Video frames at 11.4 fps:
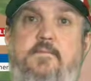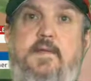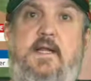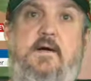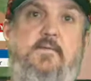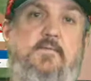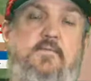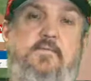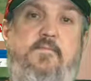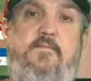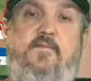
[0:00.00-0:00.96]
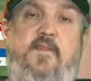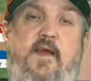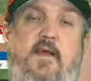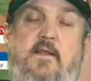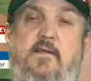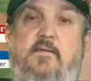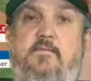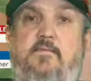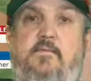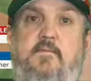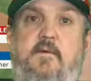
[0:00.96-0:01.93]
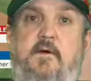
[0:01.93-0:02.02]
if they can
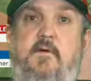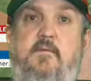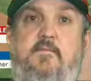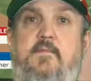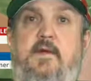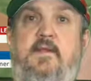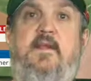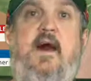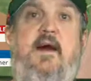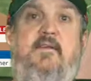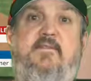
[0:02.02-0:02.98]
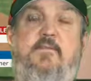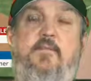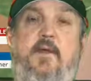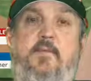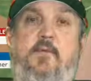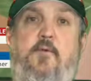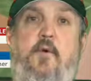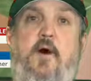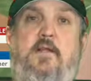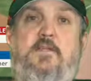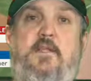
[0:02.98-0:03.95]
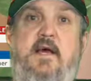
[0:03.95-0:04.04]
entice some people to
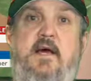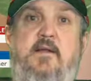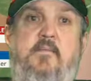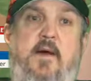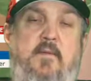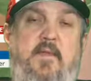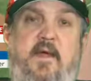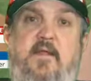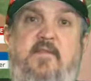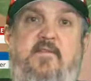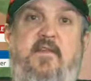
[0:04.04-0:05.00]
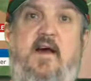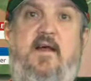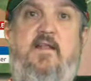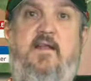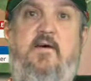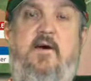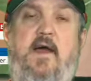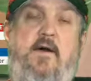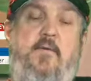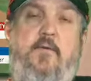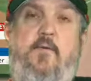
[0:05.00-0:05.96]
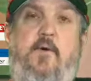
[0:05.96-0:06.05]
watch that, maybe they decide, hey, I
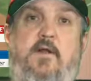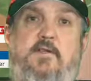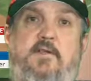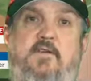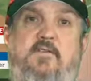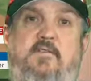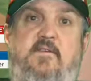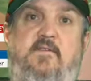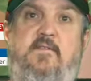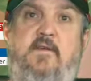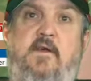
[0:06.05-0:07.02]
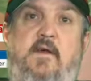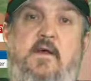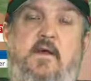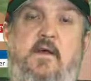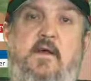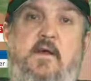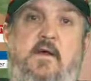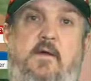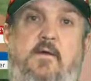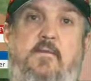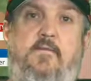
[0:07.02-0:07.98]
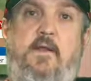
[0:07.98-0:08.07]
want to watch this, because,
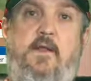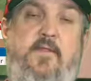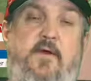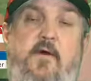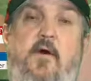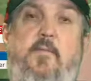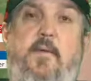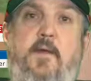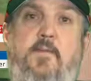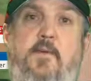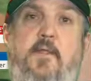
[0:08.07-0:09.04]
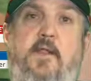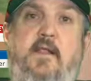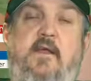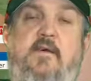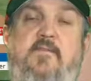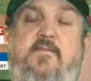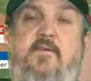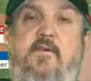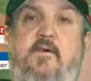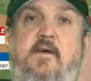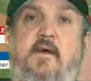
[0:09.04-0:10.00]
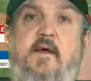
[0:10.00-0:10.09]
there are people that live
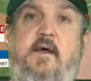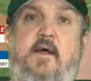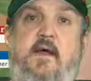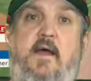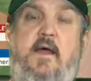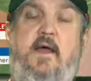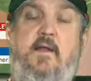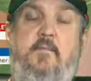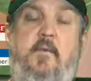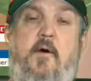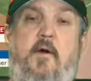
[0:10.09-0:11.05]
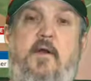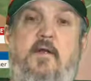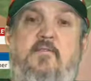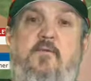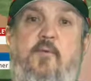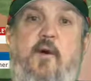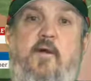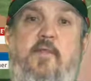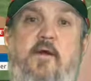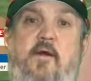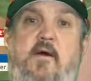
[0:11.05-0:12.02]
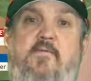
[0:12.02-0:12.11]
in markets where
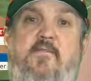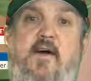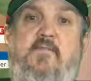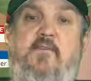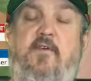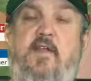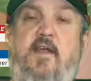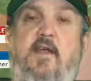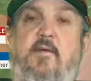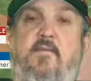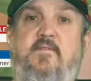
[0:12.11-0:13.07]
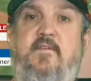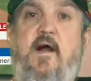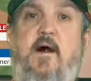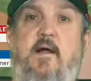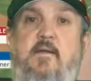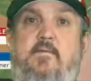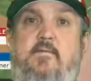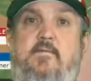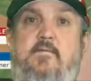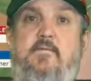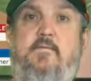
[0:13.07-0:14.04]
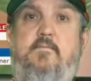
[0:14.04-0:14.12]
their favorite team is not
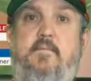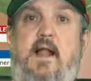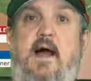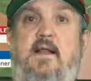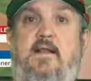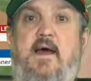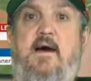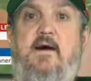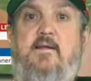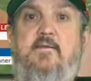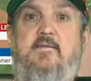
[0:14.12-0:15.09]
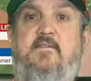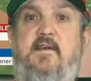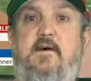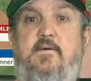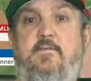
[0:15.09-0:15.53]
blacked out, so